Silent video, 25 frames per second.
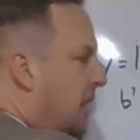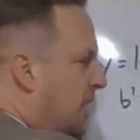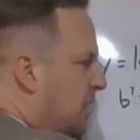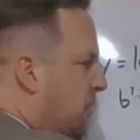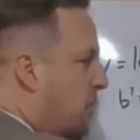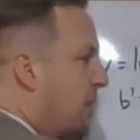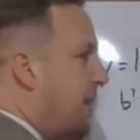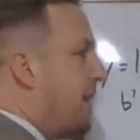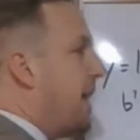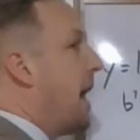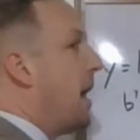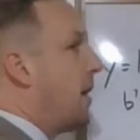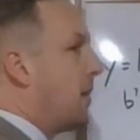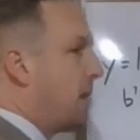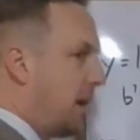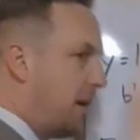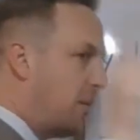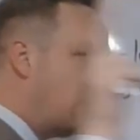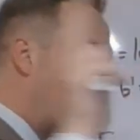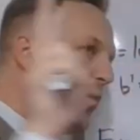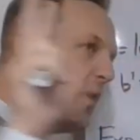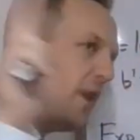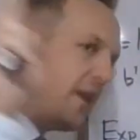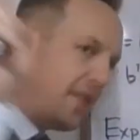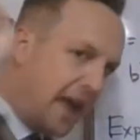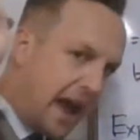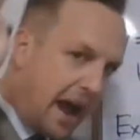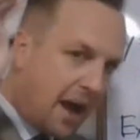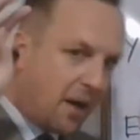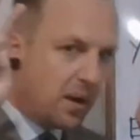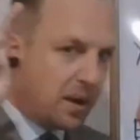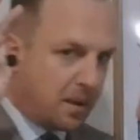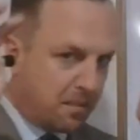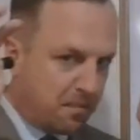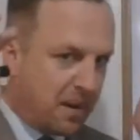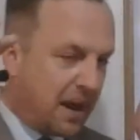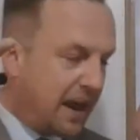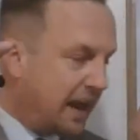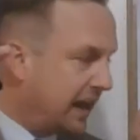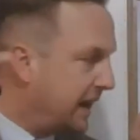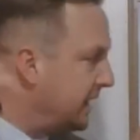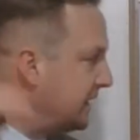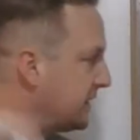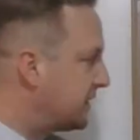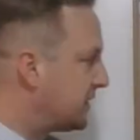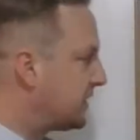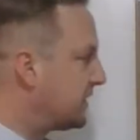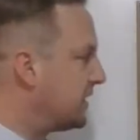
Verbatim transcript: without a, without a base